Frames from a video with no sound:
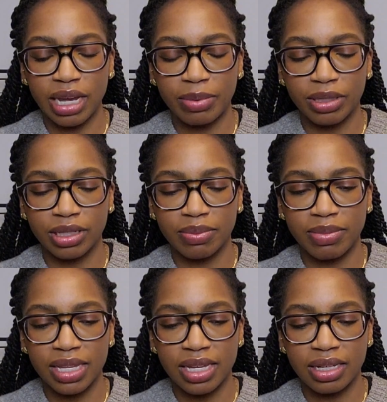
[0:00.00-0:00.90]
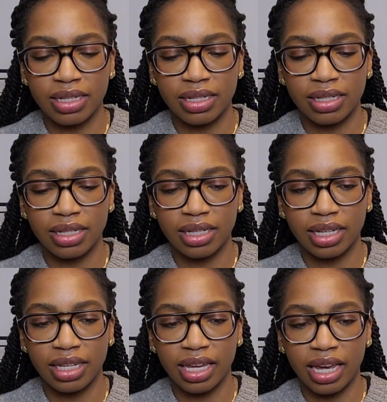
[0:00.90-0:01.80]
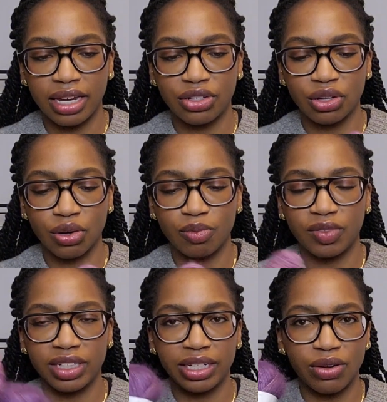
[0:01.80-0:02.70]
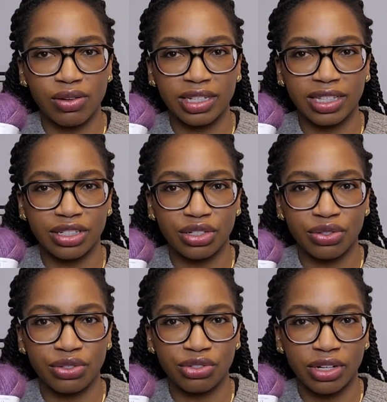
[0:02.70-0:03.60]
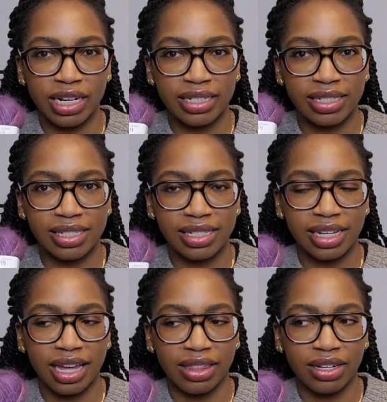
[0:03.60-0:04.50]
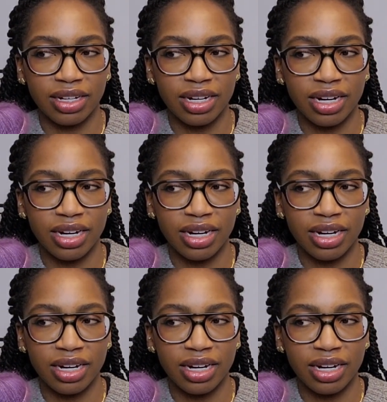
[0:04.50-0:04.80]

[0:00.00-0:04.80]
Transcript: able to meet gauge, hopefully, holding the two strands together.